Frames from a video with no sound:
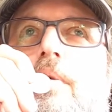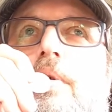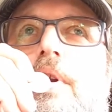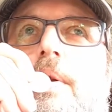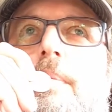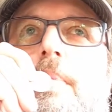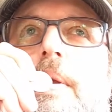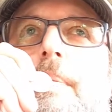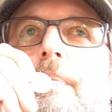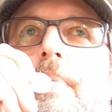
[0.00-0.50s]

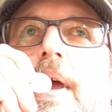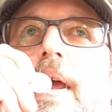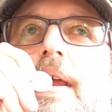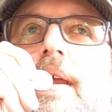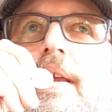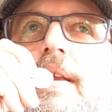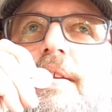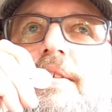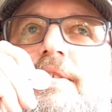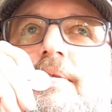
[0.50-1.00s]
going to be
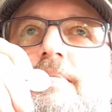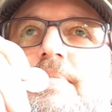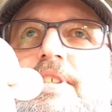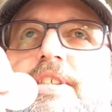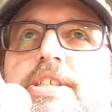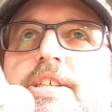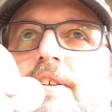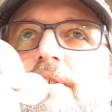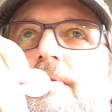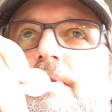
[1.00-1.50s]
paying some
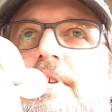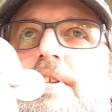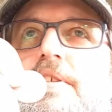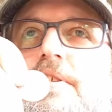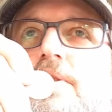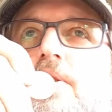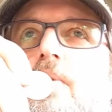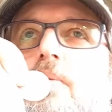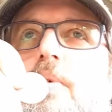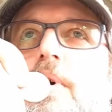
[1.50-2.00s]

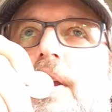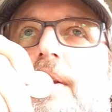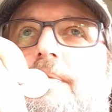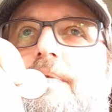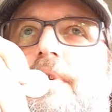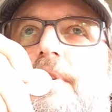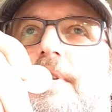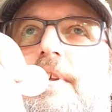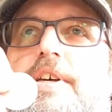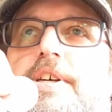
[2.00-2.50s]
serious coin
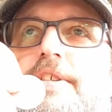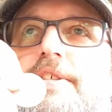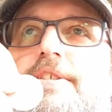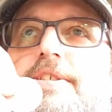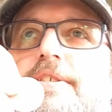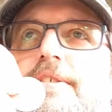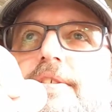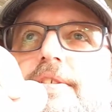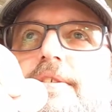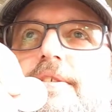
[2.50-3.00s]
for
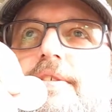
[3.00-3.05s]
this.